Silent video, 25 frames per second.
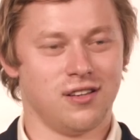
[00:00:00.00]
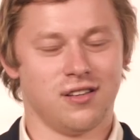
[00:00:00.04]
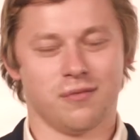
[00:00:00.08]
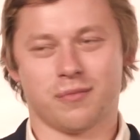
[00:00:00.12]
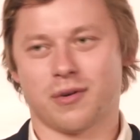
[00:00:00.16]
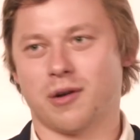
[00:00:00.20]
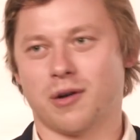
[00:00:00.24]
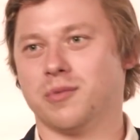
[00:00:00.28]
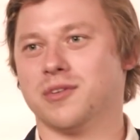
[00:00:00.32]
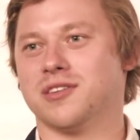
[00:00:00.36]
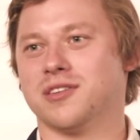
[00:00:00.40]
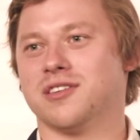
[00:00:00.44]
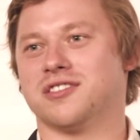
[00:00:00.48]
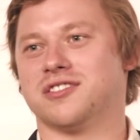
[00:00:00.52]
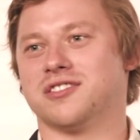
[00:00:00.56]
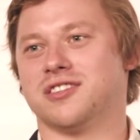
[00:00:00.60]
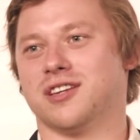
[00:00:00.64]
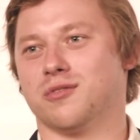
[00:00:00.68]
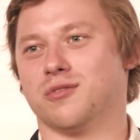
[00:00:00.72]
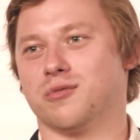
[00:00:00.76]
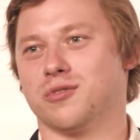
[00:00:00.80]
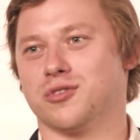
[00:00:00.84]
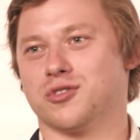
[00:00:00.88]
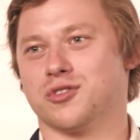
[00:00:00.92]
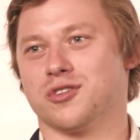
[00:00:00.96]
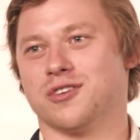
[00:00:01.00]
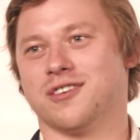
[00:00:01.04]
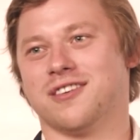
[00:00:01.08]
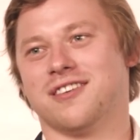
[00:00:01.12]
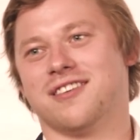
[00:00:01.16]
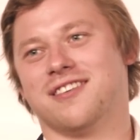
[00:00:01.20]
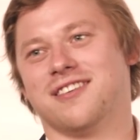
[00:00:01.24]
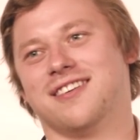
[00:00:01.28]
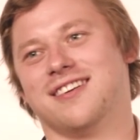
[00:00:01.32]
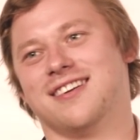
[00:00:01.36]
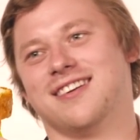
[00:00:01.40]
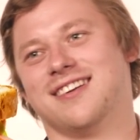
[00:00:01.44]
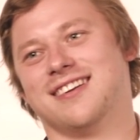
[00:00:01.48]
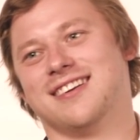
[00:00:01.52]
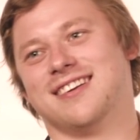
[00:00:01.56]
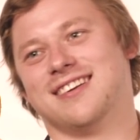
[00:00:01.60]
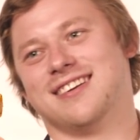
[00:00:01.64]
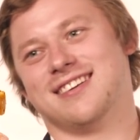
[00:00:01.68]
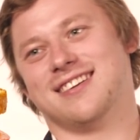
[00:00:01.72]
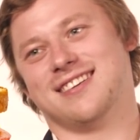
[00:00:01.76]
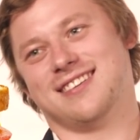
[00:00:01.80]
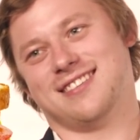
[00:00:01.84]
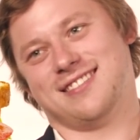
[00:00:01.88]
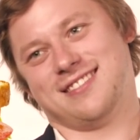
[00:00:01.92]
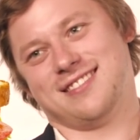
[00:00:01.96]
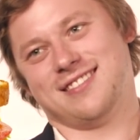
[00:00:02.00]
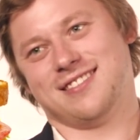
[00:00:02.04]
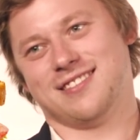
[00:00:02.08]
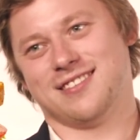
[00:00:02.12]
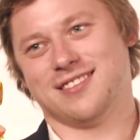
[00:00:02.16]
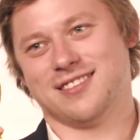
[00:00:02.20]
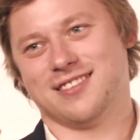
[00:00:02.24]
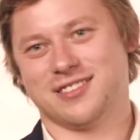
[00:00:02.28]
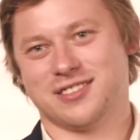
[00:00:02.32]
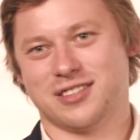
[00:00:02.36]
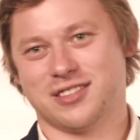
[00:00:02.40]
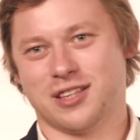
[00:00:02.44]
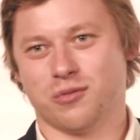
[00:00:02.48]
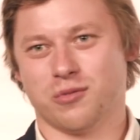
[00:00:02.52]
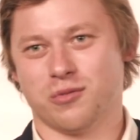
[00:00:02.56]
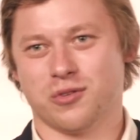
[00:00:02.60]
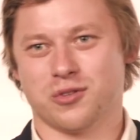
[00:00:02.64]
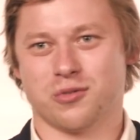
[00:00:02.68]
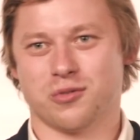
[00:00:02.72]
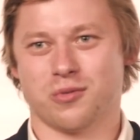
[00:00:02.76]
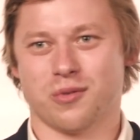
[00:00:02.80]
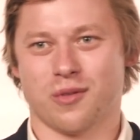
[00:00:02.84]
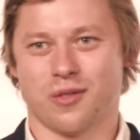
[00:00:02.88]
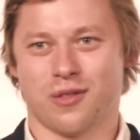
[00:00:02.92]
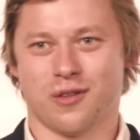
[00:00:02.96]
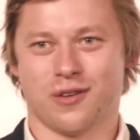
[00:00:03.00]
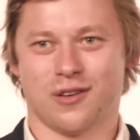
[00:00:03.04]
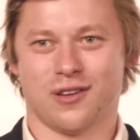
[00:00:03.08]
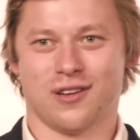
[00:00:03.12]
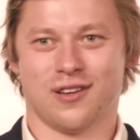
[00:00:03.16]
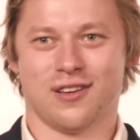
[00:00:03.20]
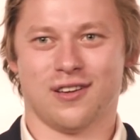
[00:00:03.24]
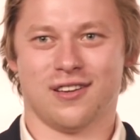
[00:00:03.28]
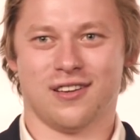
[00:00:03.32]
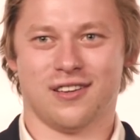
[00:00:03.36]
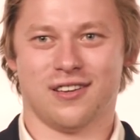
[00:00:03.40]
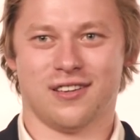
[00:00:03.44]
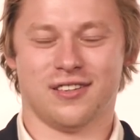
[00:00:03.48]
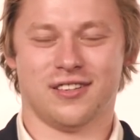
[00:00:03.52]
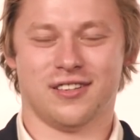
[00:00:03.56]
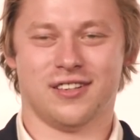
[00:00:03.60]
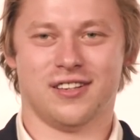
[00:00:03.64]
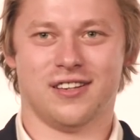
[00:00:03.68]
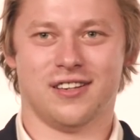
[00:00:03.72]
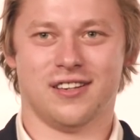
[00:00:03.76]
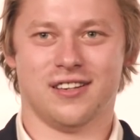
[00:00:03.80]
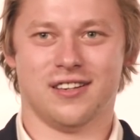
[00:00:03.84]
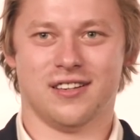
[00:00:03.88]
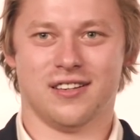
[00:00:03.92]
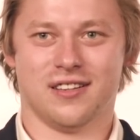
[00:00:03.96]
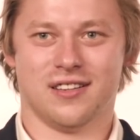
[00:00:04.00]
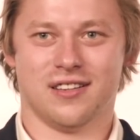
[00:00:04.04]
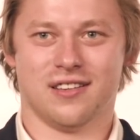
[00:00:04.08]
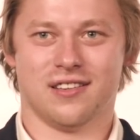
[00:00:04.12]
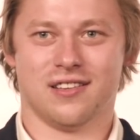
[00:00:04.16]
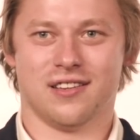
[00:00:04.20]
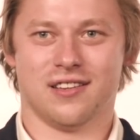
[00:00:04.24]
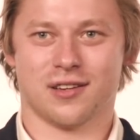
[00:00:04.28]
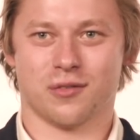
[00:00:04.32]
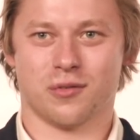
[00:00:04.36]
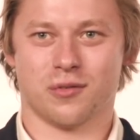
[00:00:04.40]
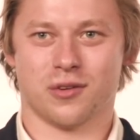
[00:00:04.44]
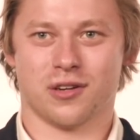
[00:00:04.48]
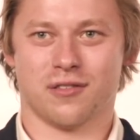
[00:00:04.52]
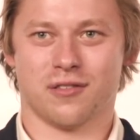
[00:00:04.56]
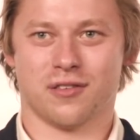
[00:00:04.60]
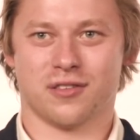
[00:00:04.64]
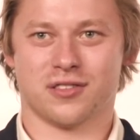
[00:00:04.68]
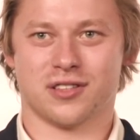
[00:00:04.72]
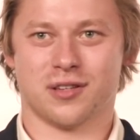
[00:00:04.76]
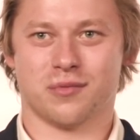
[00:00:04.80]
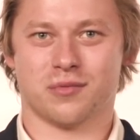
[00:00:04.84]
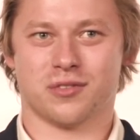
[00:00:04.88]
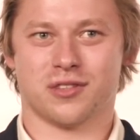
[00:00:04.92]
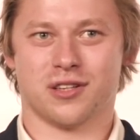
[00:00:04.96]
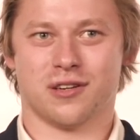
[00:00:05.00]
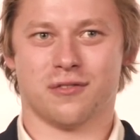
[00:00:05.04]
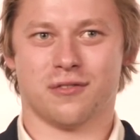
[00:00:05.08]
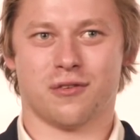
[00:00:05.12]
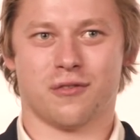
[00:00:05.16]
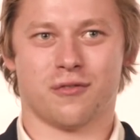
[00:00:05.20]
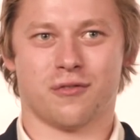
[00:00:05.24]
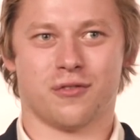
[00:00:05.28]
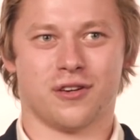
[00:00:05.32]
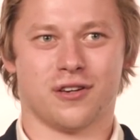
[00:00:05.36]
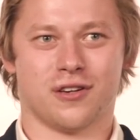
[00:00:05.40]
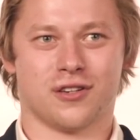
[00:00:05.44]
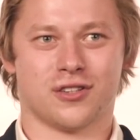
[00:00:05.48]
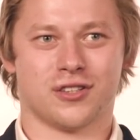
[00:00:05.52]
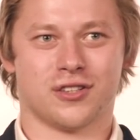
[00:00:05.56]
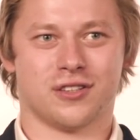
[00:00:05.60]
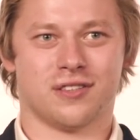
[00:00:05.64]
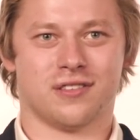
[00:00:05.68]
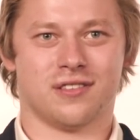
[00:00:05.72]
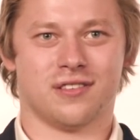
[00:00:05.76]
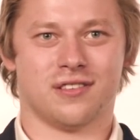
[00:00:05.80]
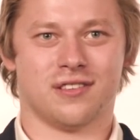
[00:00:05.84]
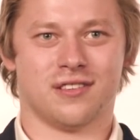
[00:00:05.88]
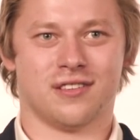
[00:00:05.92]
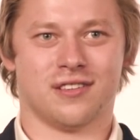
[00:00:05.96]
Probably the sandwich. Sandwich with the... Like we have some stuff of Russian...